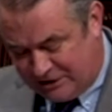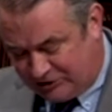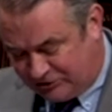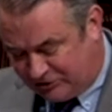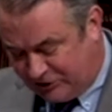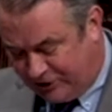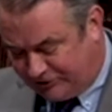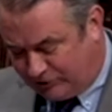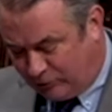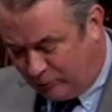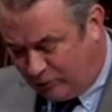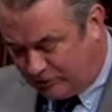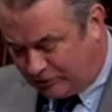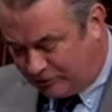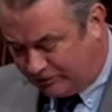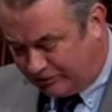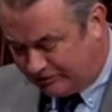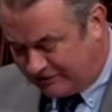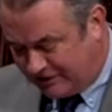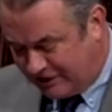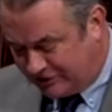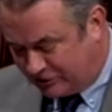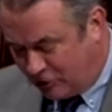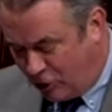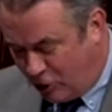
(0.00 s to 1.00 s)
She also worked to
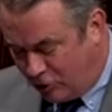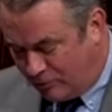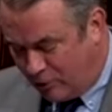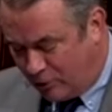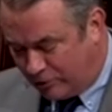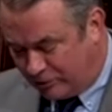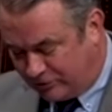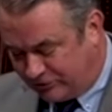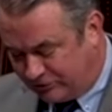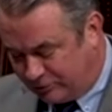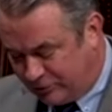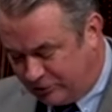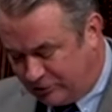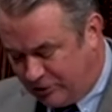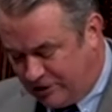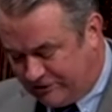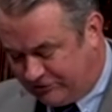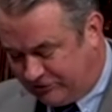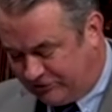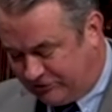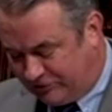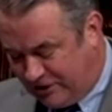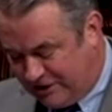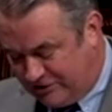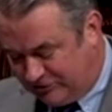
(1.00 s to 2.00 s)
protect homeowners with
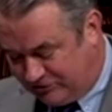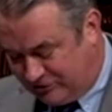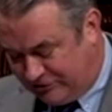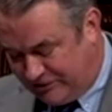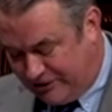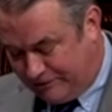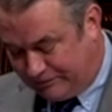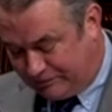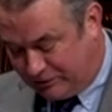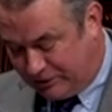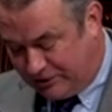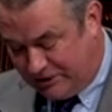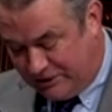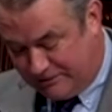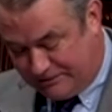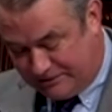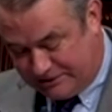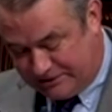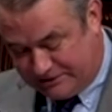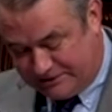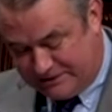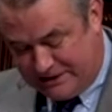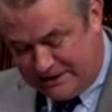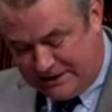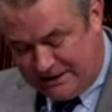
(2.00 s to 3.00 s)
legislation that
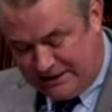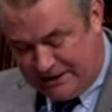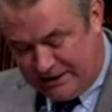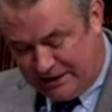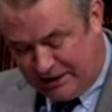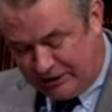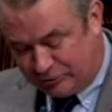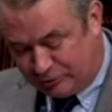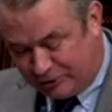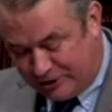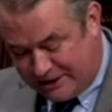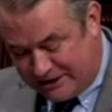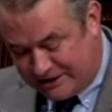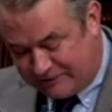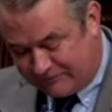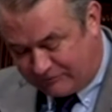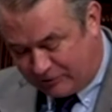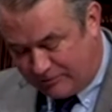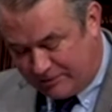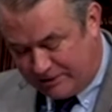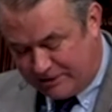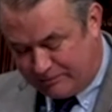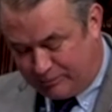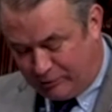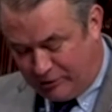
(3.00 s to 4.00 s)
prohibited a lien
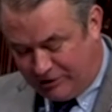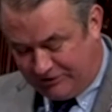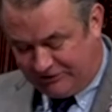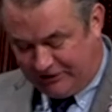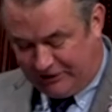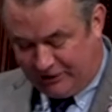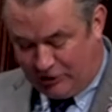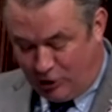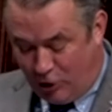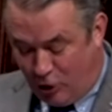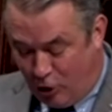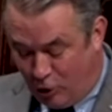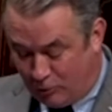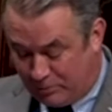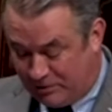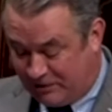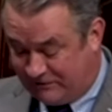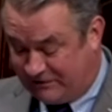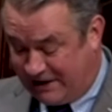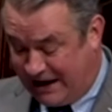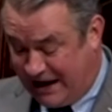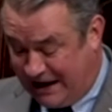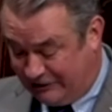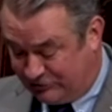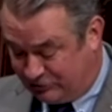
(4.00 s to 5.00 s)
from being placed on a home
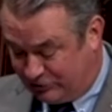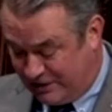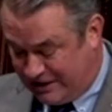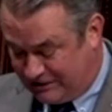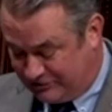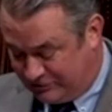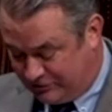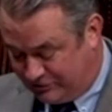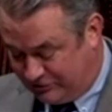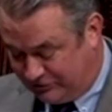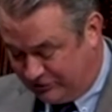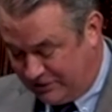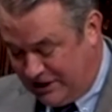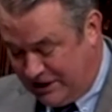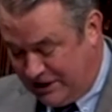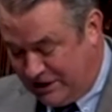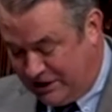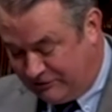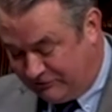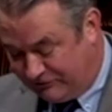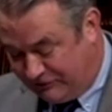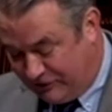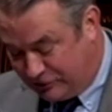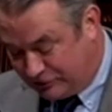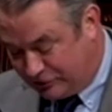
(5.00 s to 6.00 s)
if contractors
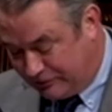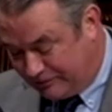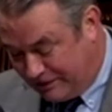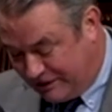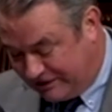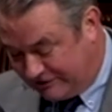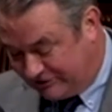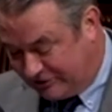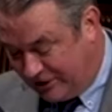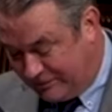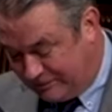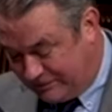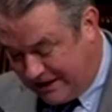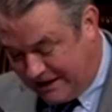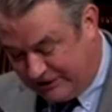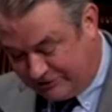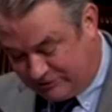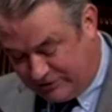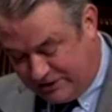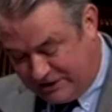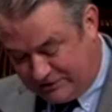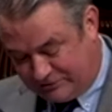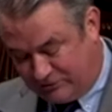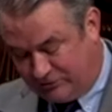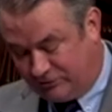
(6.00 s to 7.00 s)
failed to pay
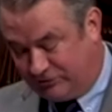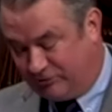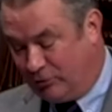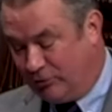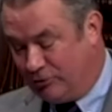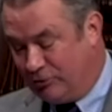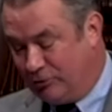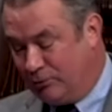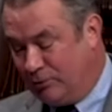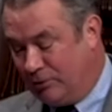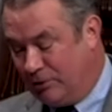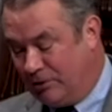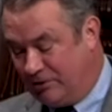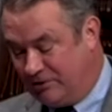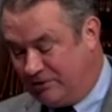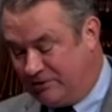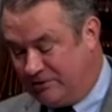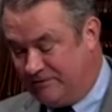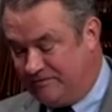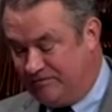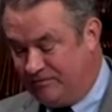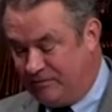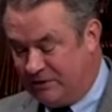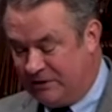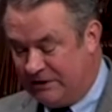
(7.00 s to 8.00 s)
subcontractors for their
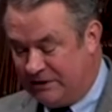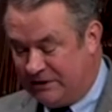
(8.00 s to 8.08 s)
work.